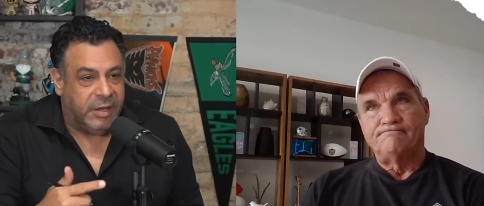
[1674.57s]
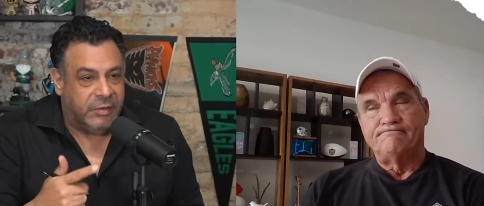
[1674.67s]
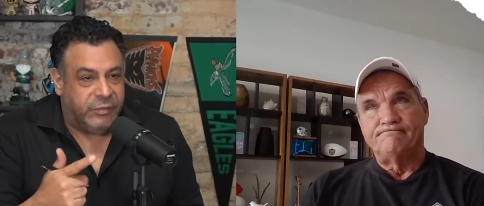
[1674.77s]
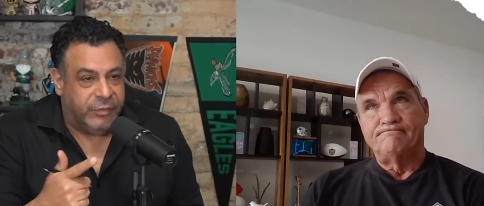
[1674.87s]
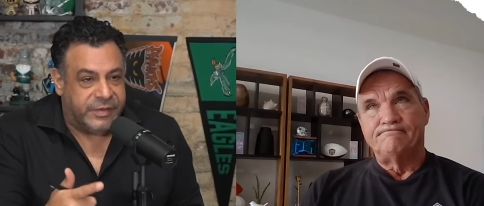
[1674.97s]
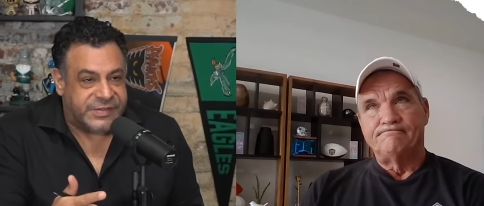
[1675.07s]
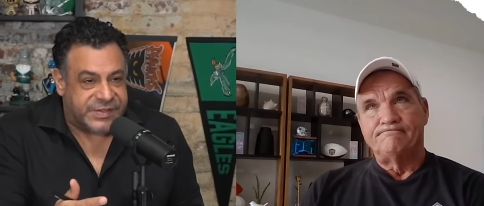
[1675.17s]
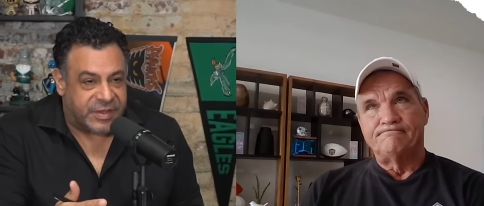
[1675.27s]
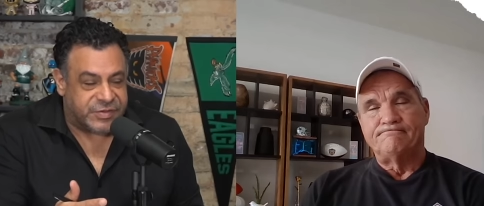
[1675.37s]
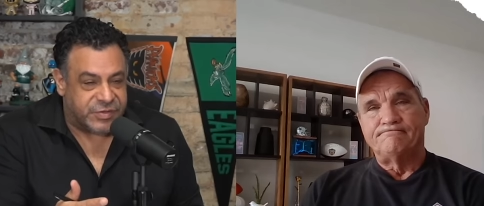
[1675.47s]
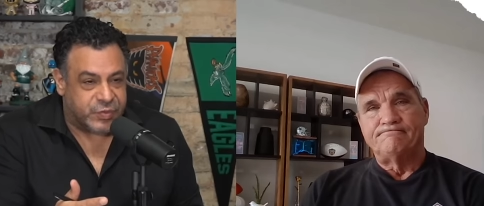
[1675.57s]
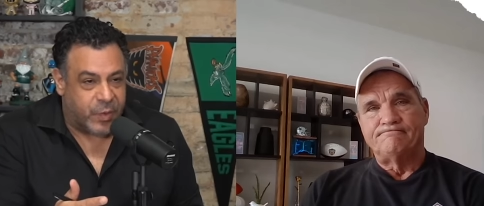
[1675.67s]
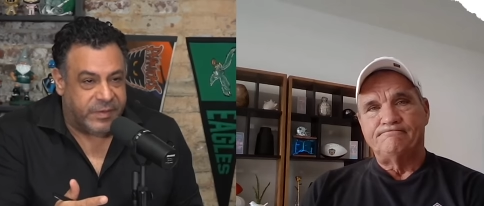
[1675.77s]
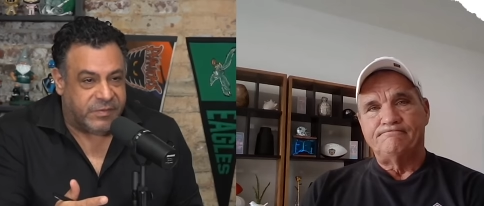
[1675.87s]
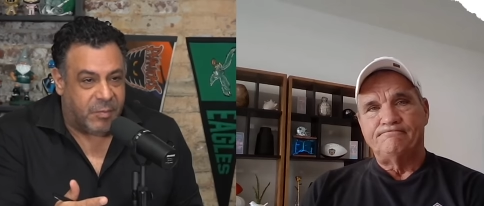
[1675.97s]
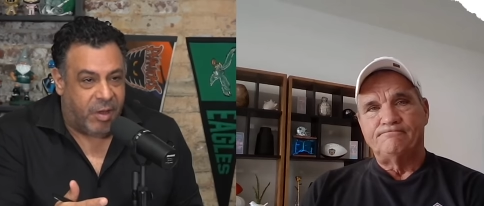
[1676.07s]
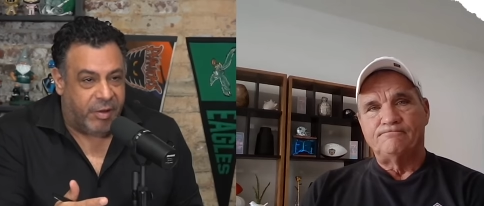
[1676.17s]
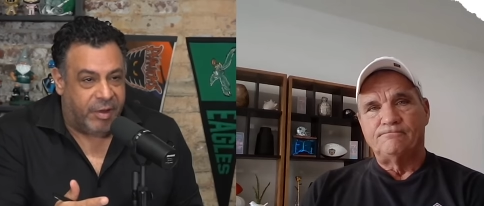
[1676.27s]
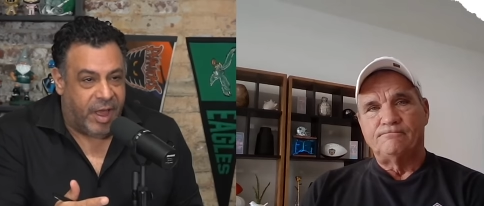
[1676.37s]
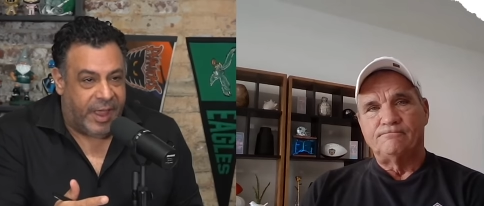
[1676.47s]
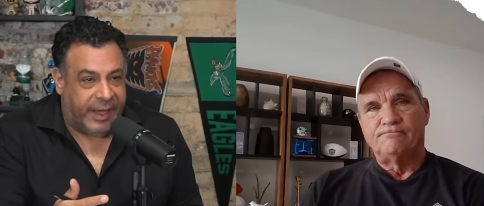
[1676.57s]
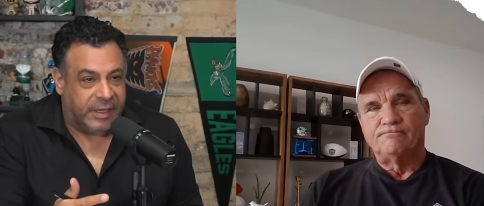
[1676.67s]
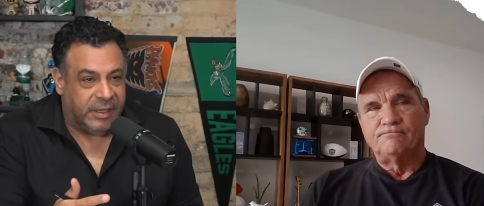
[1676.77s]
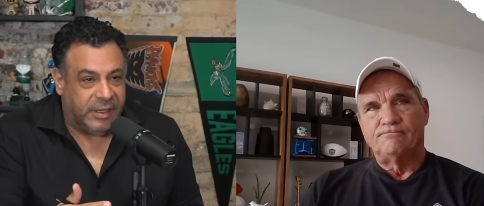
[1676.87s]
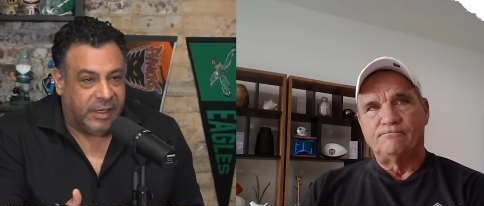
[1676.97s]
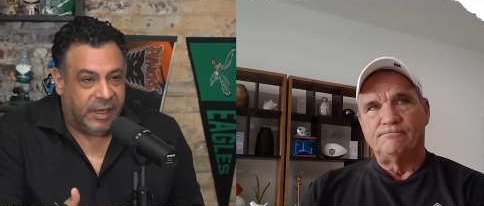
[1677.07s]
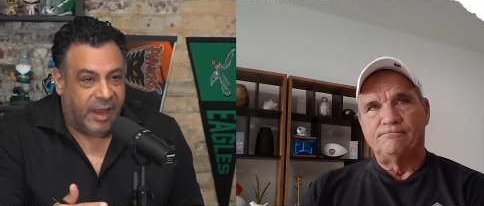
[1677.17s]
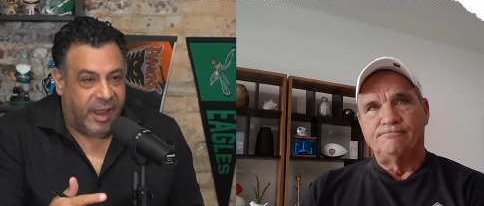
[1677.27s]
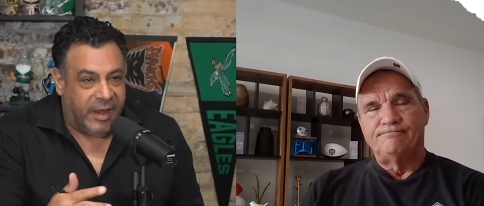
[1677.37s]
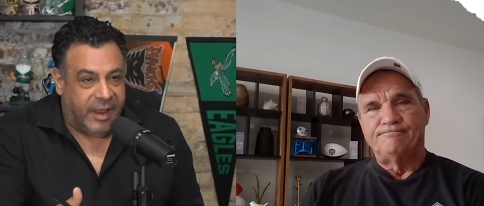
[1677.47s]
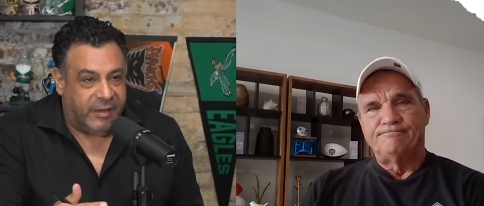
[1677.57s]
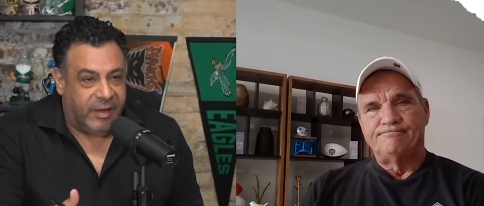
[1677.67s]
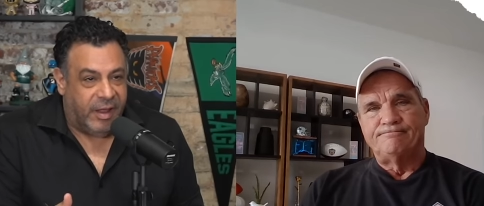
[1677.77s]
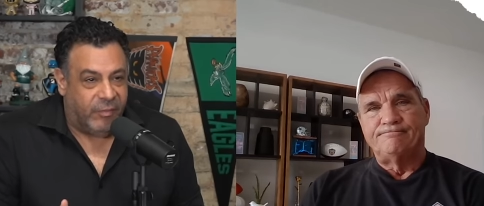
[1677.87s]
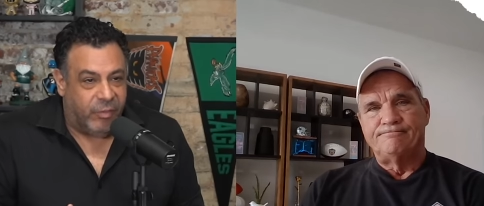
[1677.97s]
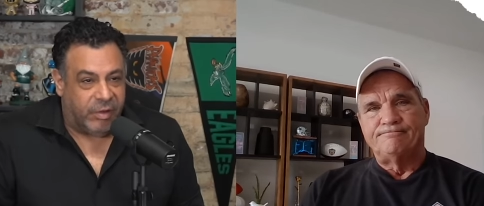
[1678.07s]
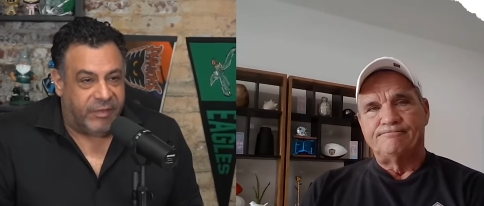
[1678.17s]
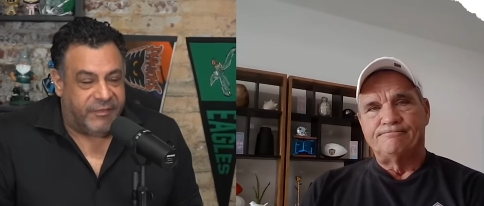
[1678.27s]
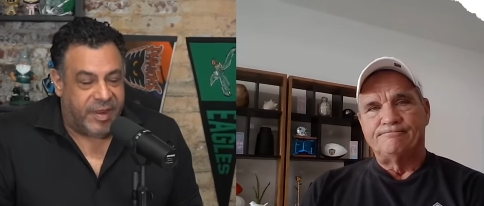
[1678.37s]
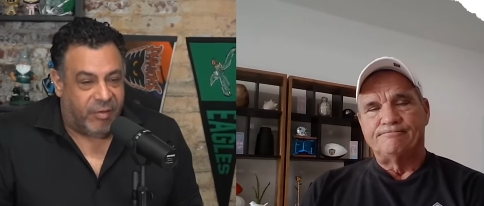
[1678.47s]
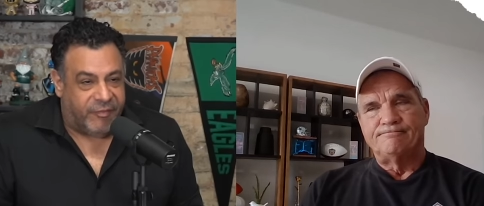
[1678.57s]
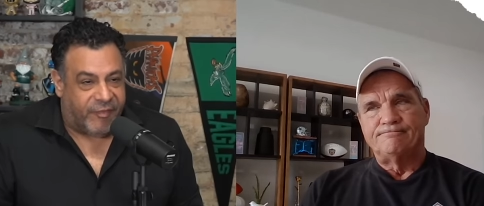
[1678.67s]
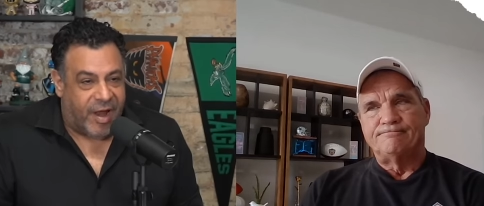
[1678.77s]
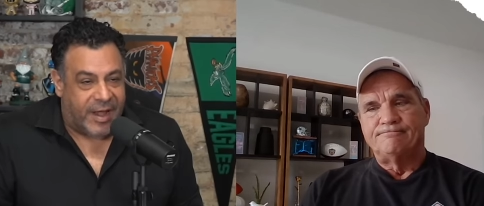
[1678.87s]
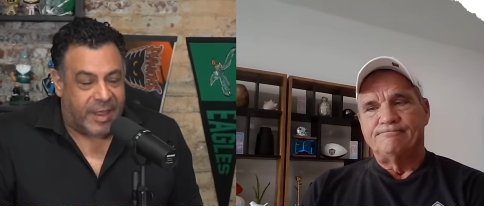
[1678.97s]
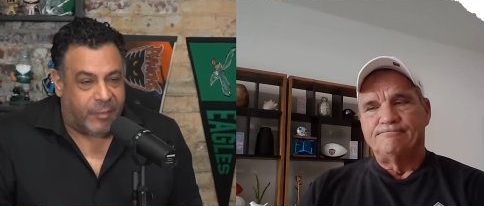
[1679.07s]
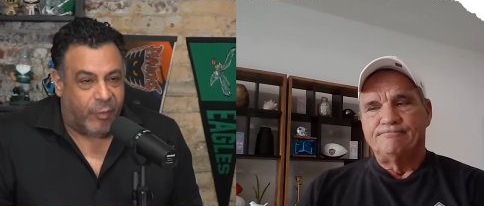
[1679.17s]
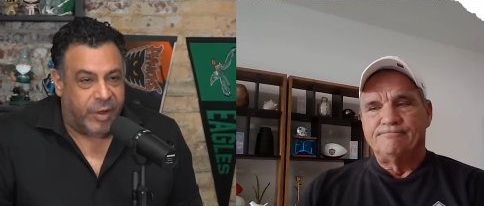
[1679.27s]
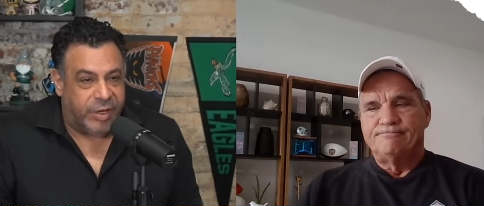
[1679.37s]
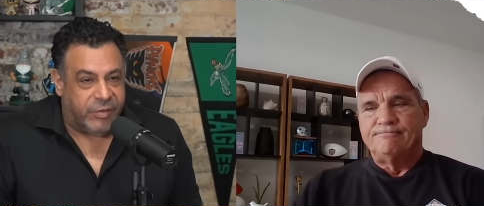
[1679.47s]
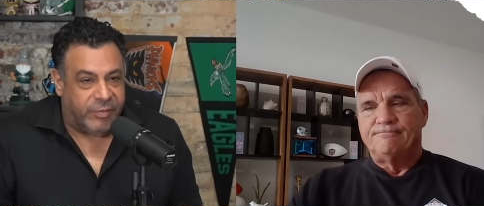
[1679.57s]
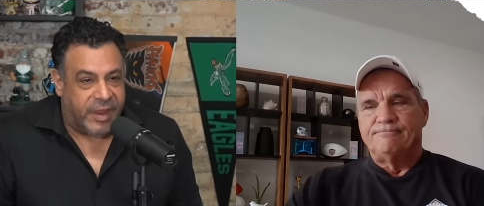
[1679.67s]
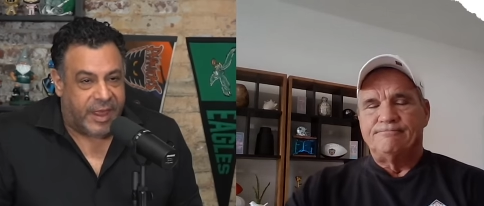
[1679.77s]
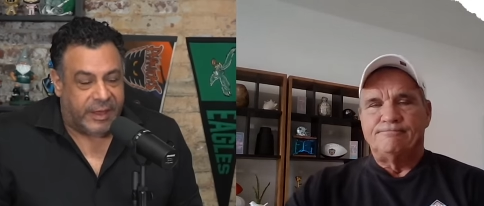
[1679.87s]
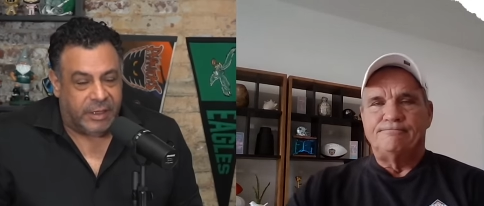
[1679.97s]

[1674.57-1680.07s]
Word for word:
Speaker 1: Do the Sixers win tomorrow night? And then uh, we'll convene on Friday. But what are you doing today?